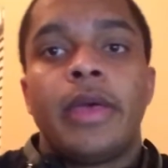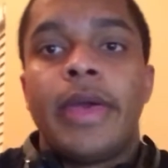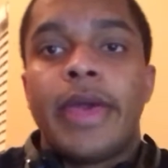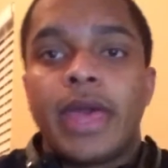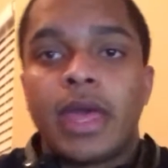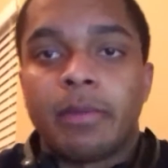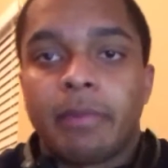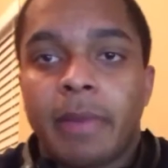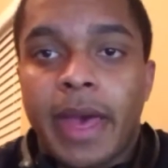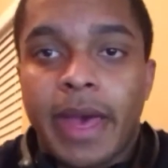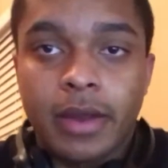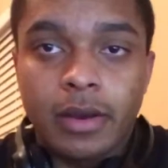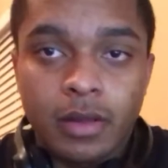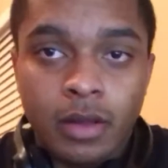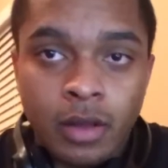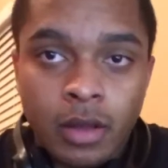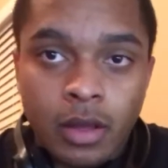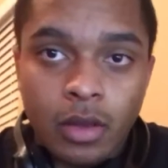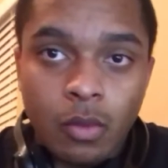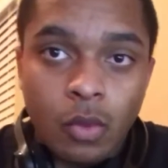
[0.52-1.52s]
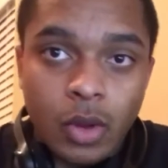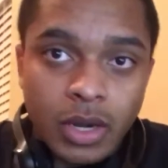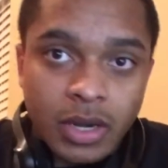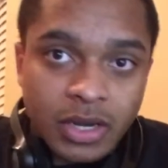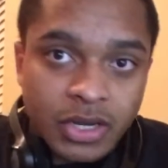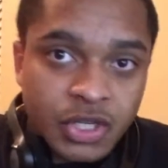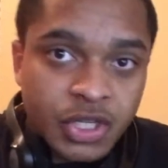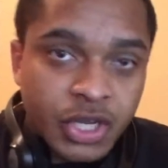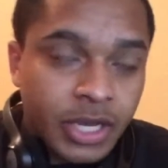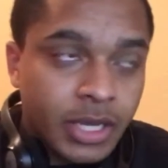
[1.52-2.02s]
Hey Matt, I wanted
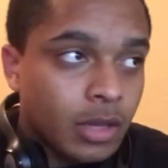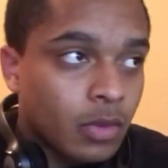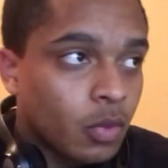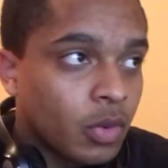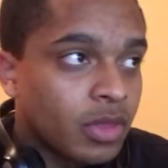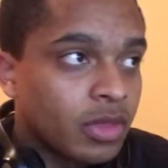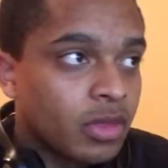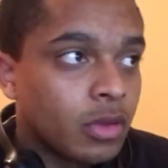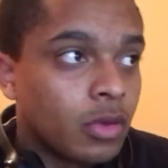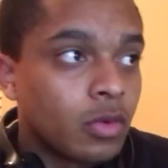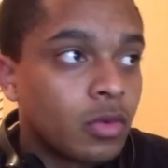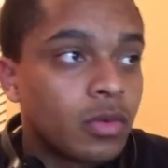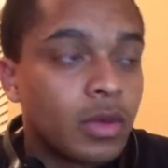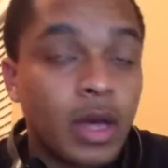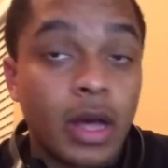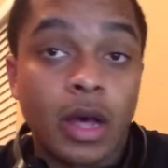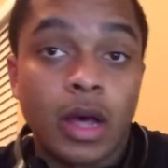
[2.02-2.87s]
to check in with you.